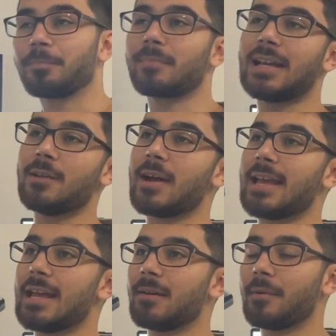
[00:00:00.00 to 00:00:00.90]

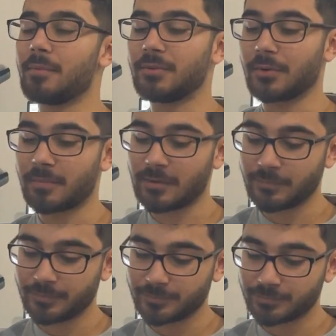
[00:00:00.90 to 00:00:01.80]
Anyway, what were we talking about?
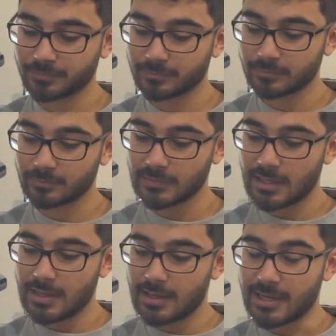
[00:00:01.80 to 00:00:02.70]

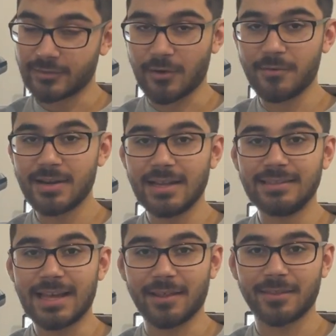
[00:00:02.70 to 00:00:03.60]
His own
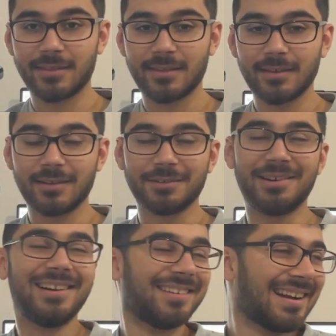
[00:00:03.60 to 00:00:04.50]
death,
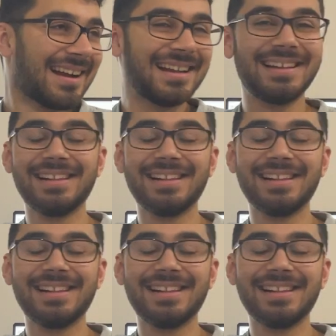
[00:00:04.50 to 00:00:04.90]
right?